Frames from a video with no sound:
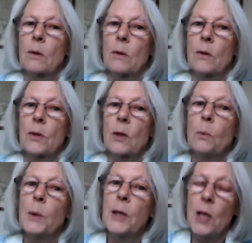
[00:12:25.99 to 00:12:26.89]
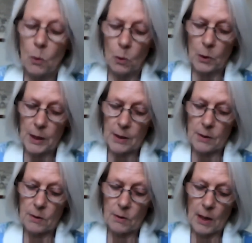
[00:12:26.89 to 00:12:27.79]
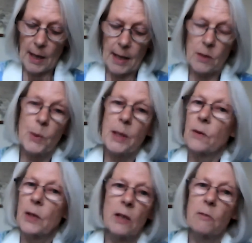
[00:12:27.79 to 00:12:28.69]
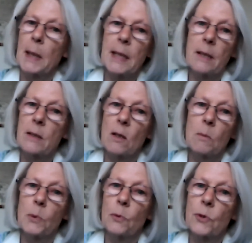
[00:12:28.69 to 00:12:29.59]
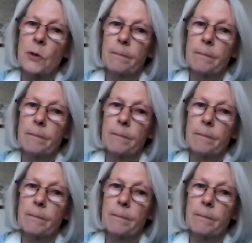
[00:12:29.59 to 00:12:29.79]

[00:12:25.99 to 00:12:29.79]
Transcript: So we know all this, and we can think of many examples.